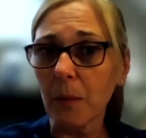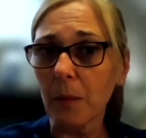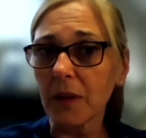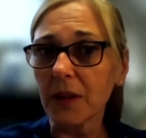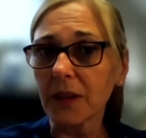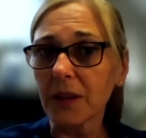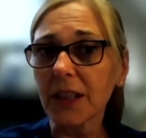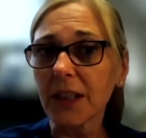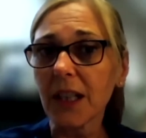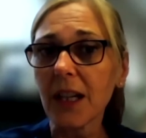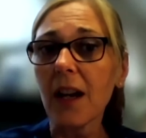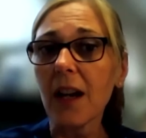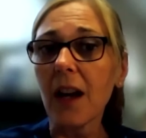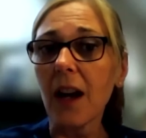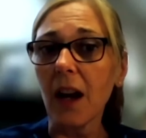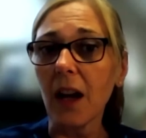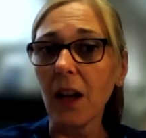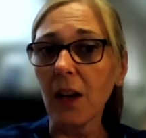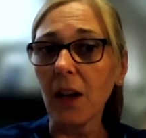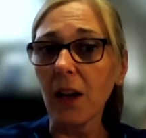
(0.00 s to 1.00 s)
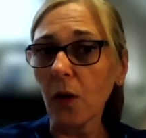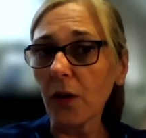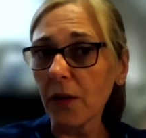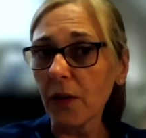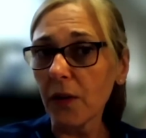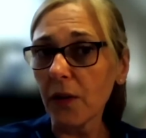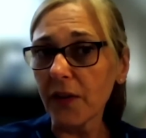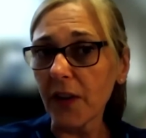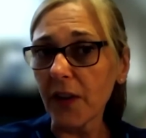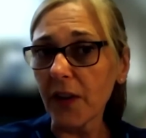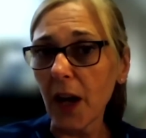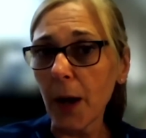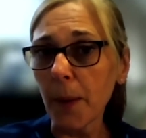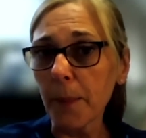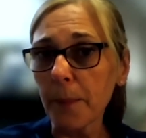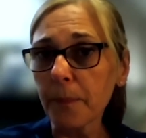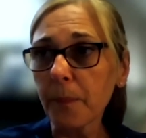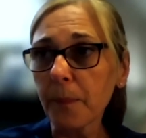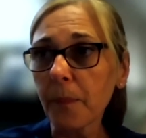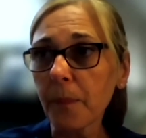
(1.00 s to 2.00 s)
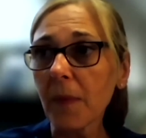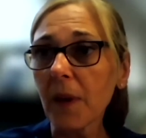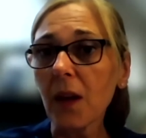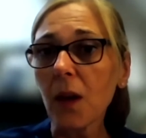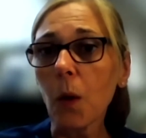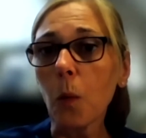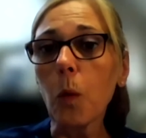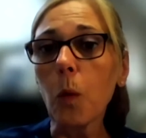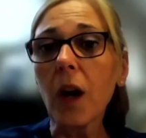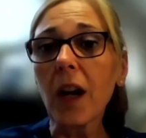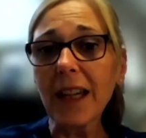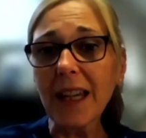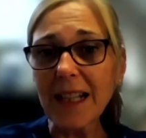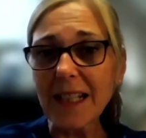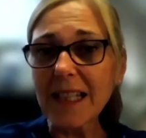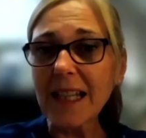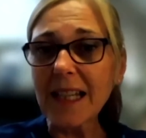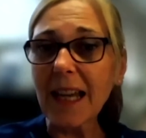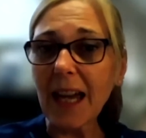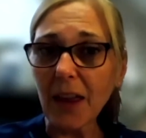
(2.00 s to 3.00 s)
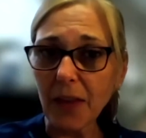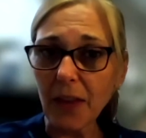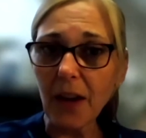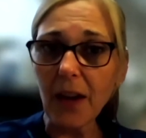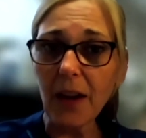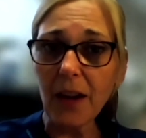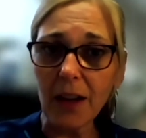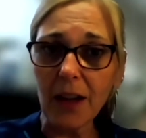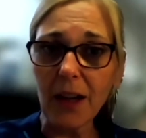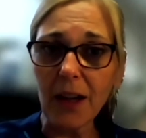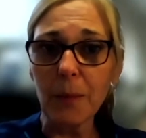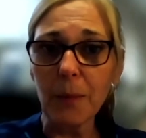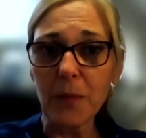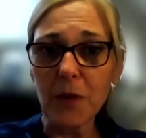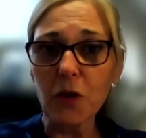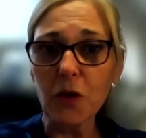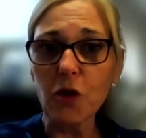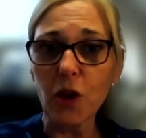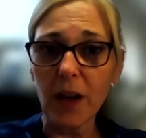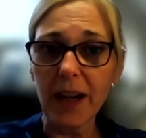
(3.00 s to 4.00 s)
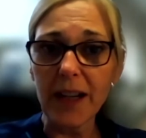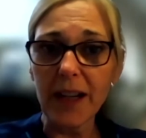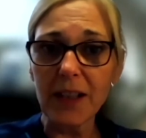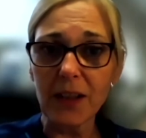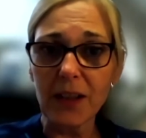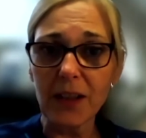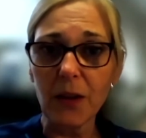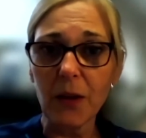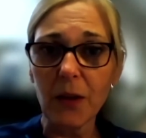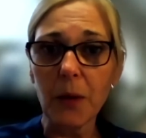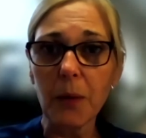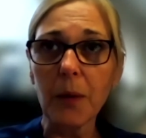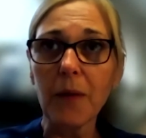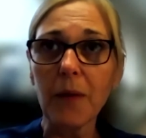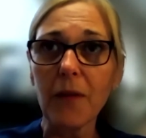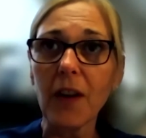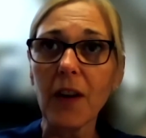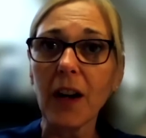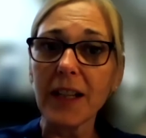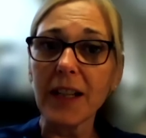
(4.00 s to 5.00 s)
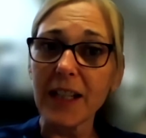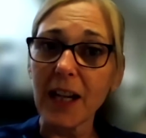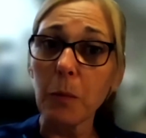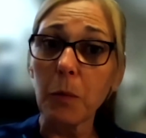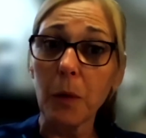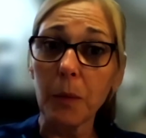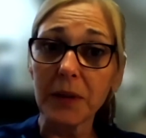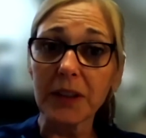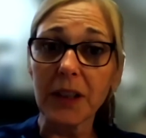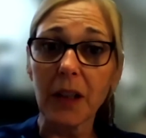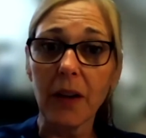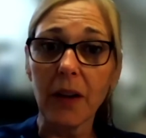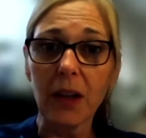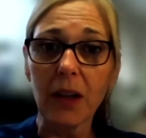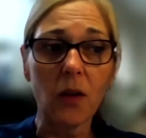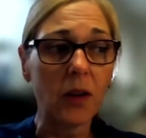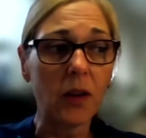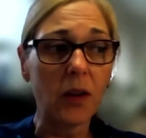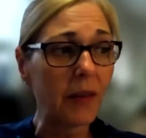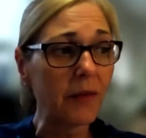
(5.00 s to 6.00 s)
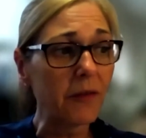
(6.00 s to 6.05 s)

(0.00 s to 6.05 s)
there was a lot of working together to try to find out what was going on.